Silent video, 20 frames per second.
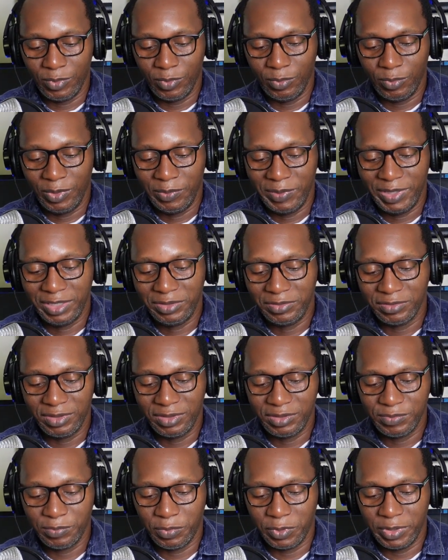When we get to
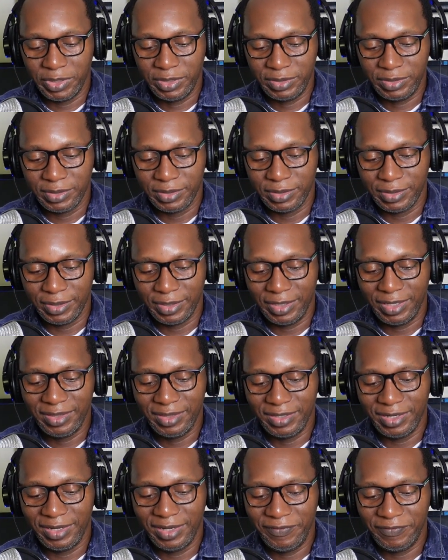this point, in
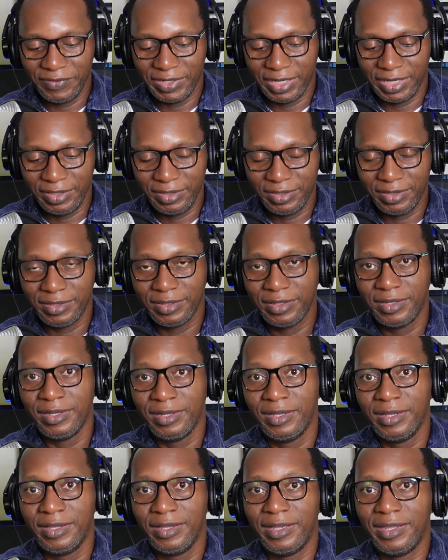the left hand,
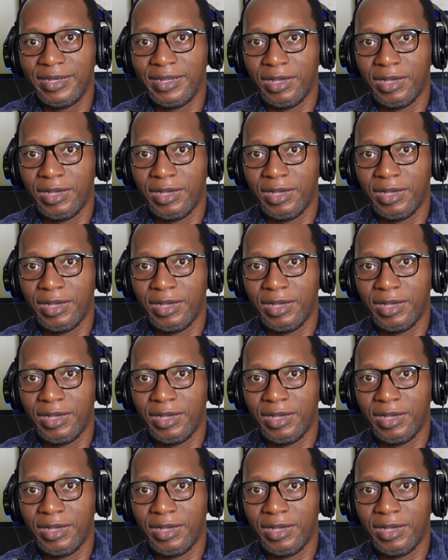an